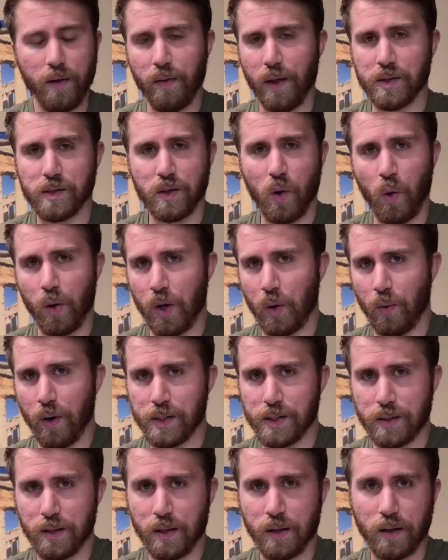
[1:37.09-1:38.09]
That's the oleoresin
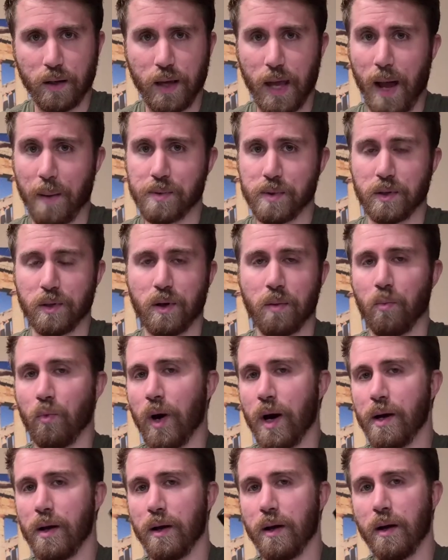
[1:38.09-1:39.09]
resin capsicum
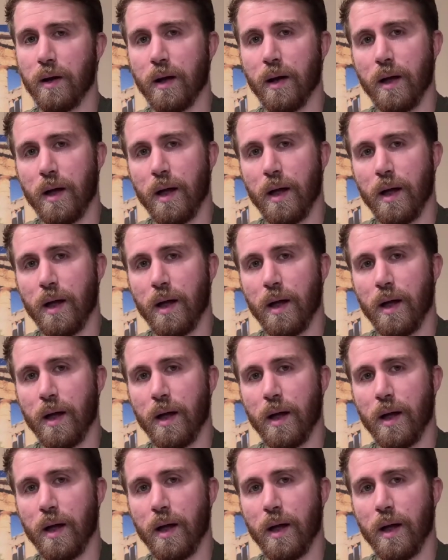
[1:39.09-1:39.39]
rating.